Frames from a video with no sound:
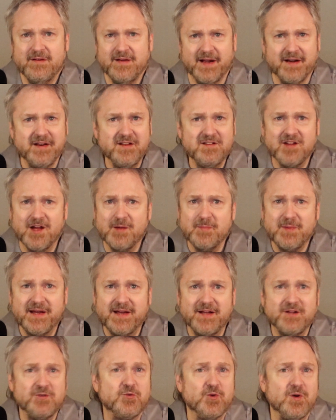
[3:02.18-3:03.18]
Anytime I
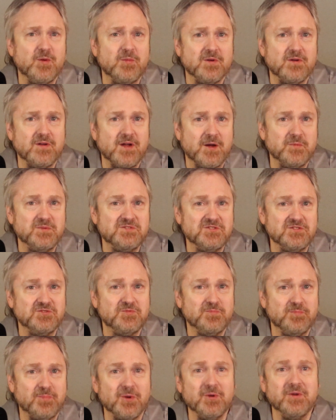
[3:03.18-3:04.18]
had trouble, I would
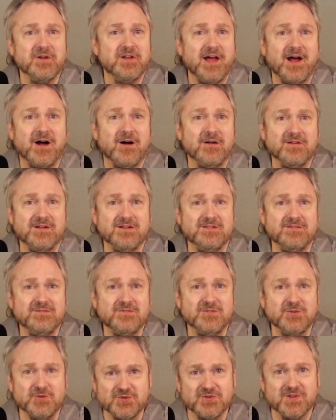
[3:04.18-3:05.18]
just pull it out, and
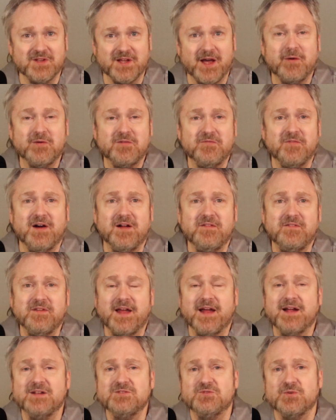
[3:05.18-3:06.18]
usually I would find
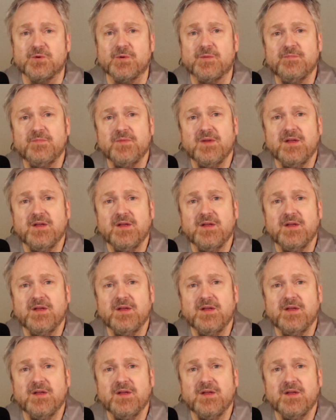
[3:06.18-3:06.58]
the answer.